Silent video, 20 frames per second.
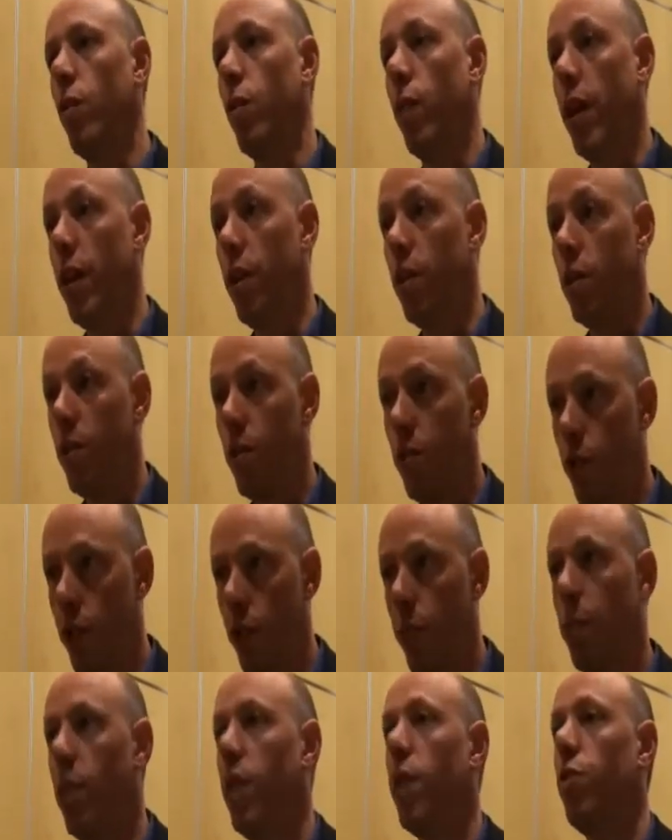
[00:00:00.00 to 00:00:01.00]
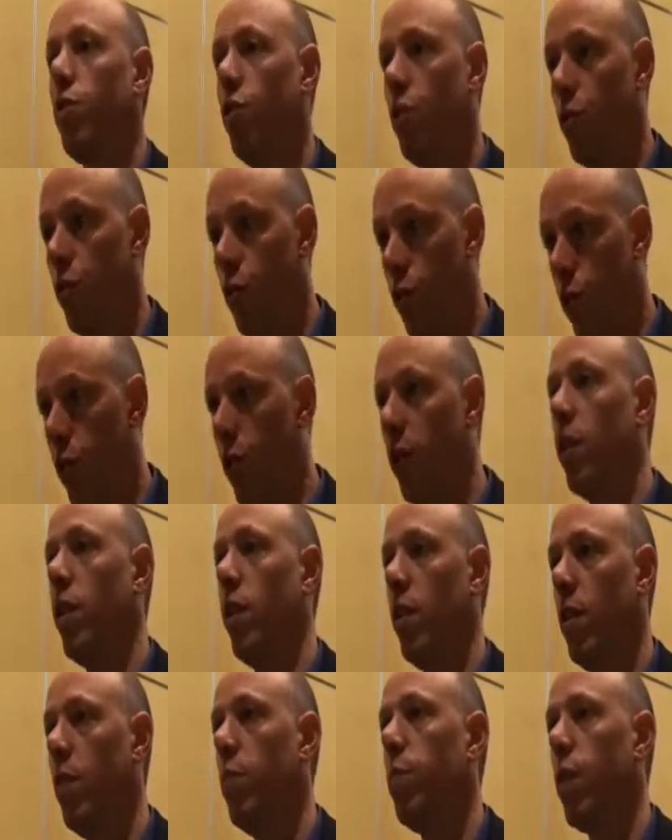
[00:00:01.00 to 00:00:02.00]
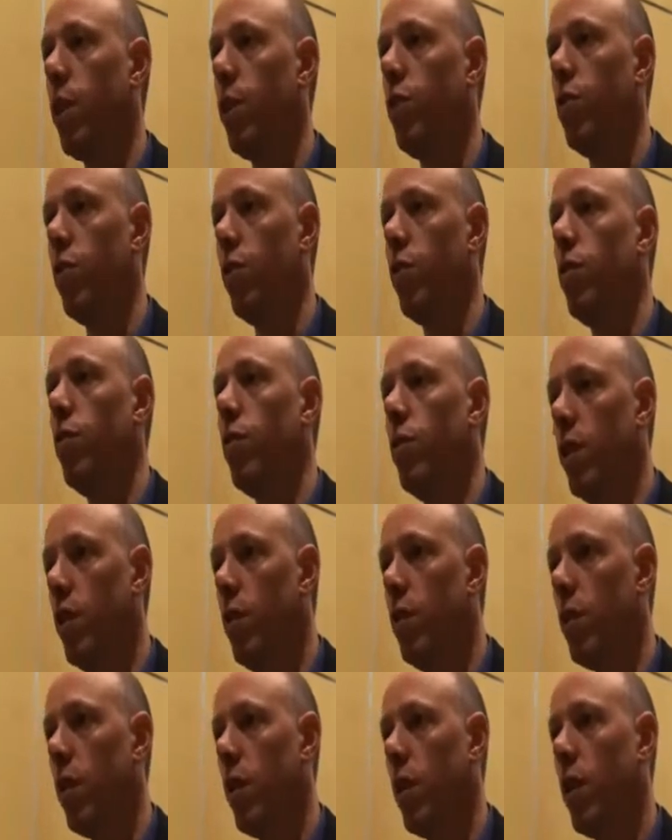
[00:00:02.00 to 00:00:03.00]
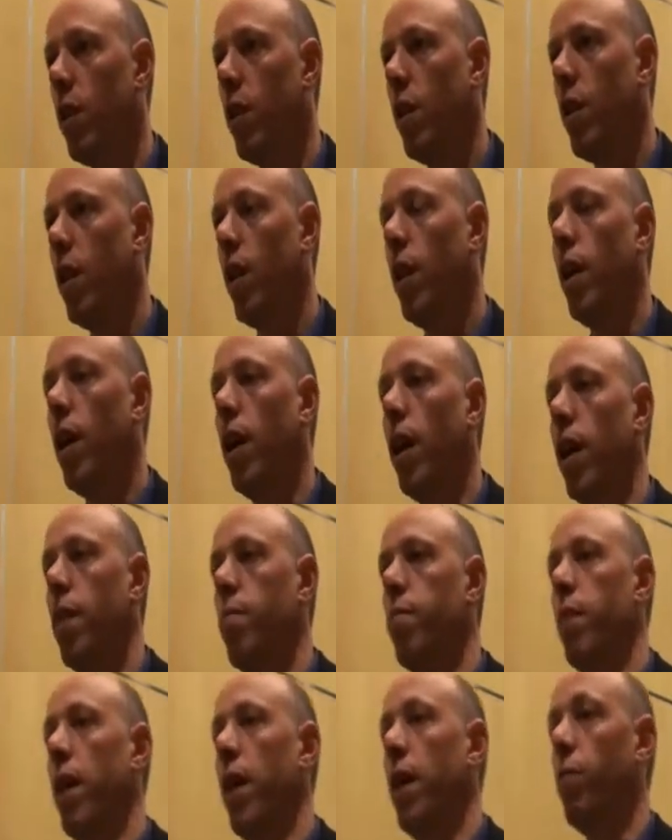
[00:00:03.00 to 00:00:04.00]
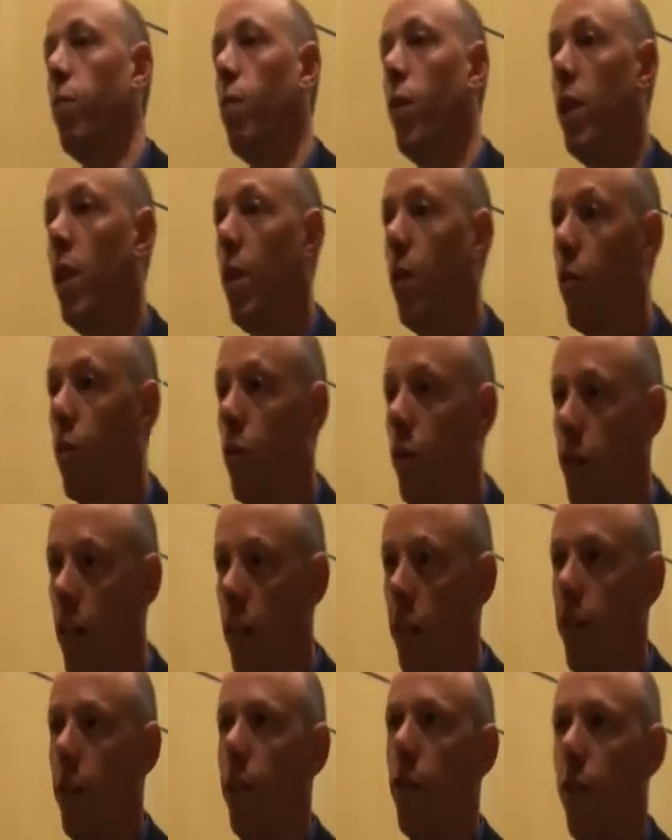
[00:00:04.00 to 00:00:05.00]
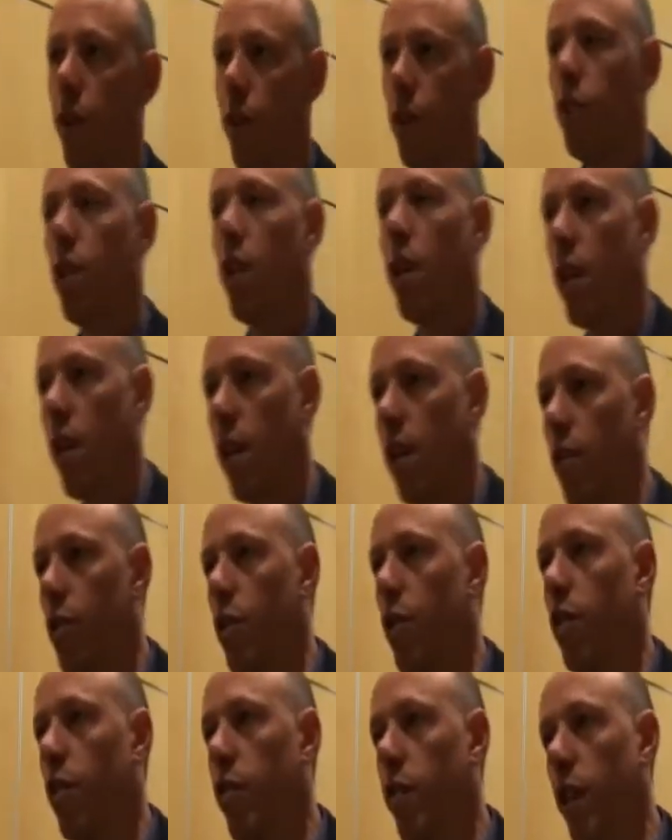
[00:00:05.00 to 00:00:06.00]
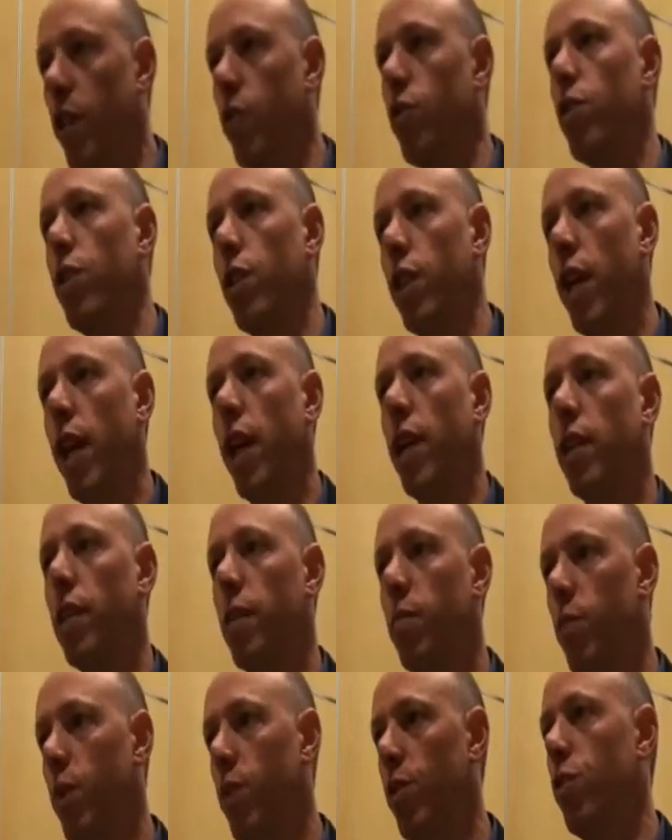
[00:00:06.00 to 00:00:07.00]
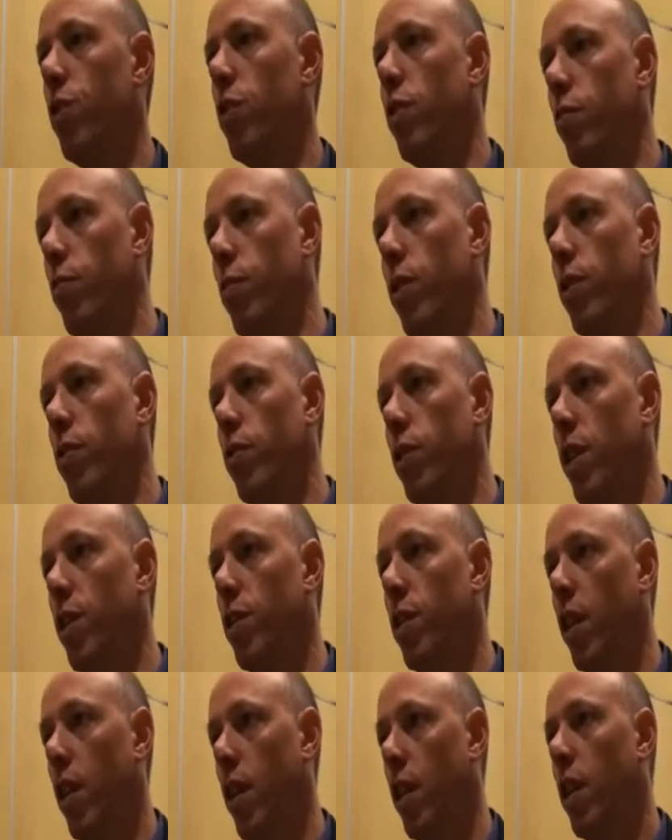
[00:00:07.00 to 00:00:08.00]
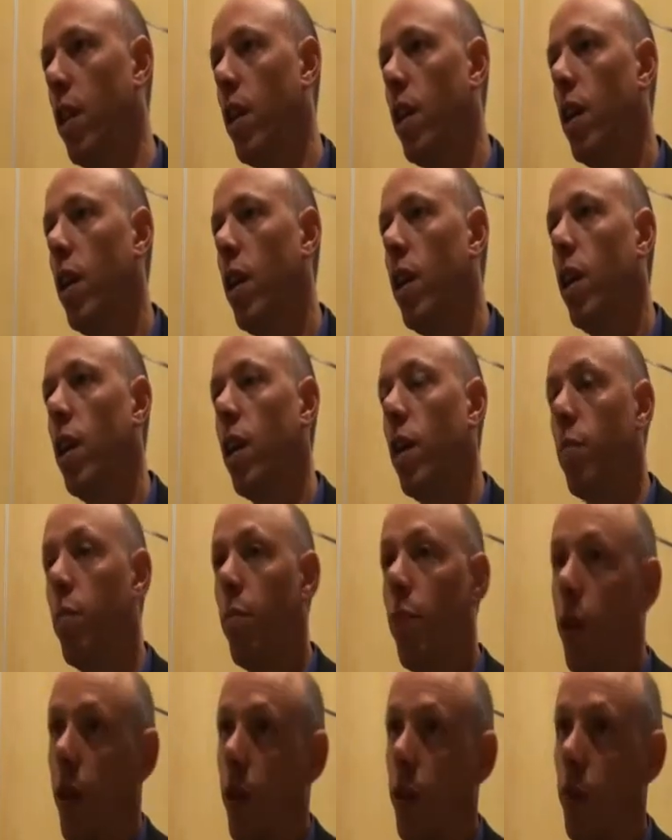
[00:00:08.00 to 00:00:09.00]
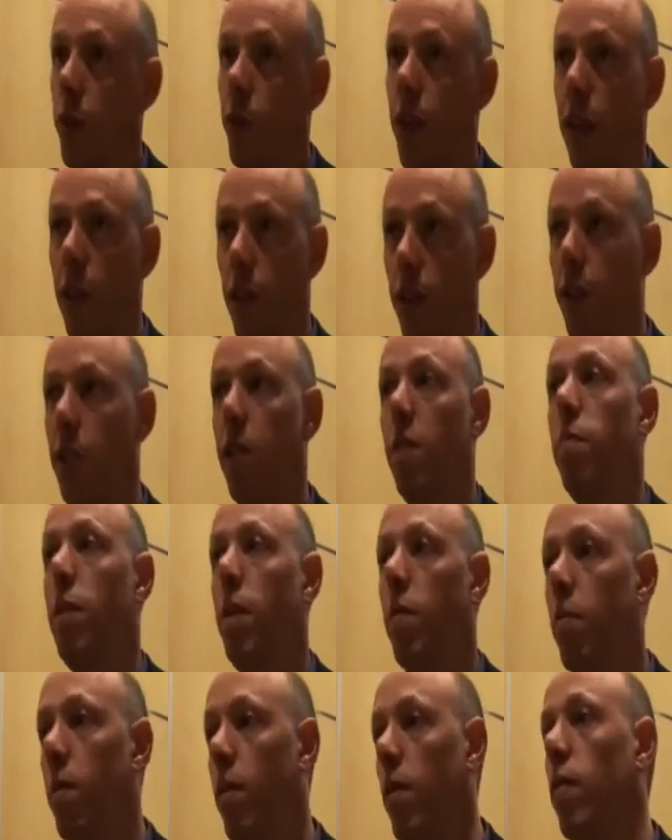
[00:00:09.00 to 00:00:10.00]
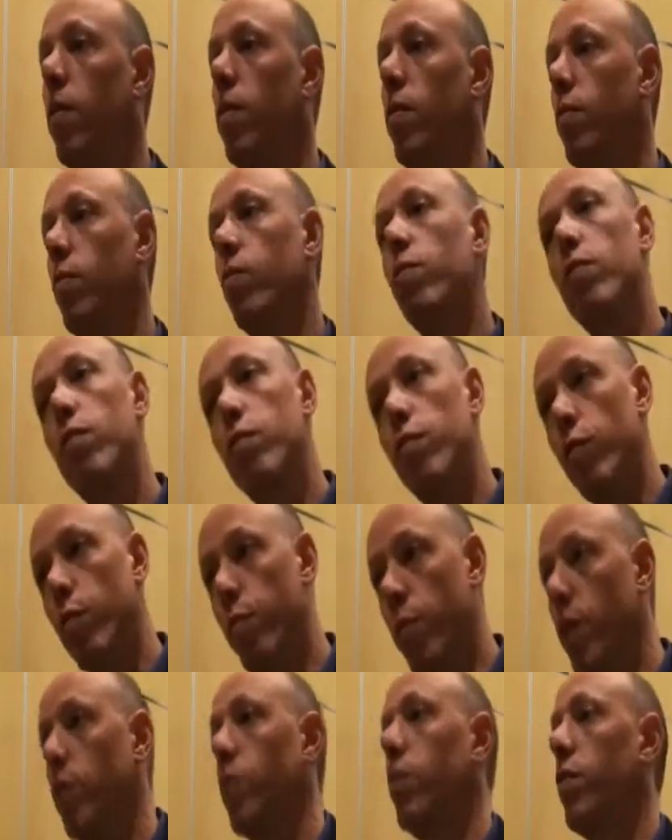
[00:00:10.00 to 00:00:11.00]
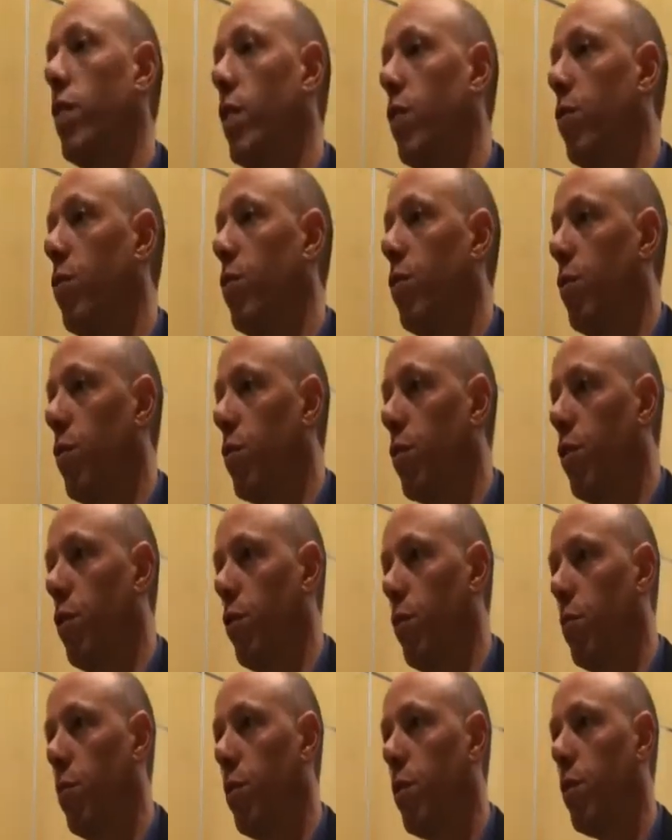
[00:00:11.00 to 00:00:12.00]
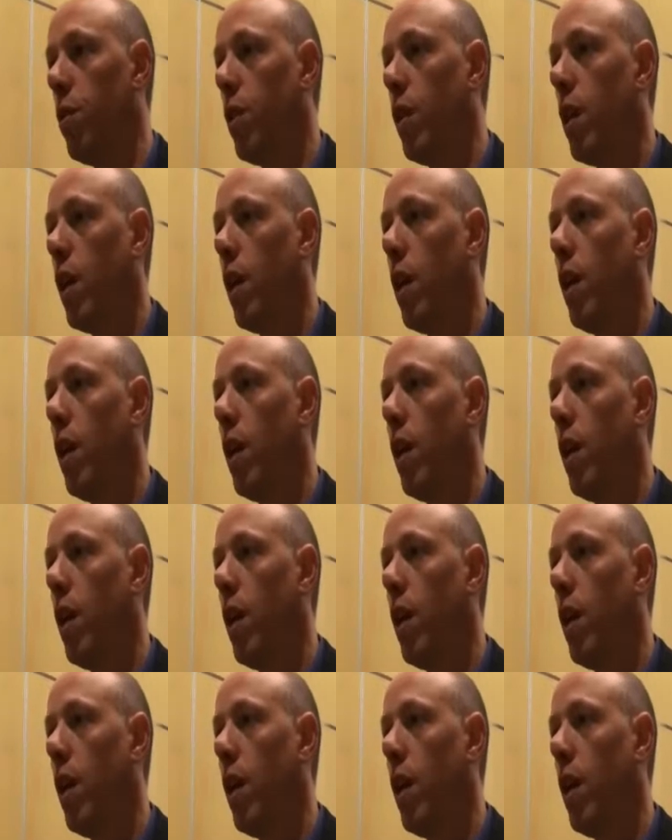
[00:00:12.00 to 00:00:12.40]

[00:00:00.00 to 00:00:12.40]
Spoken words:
who had treatment as usual in an inpatient unit. And we looked at neuropsychological function and emotional processing compared with healthy people for both of those two groups.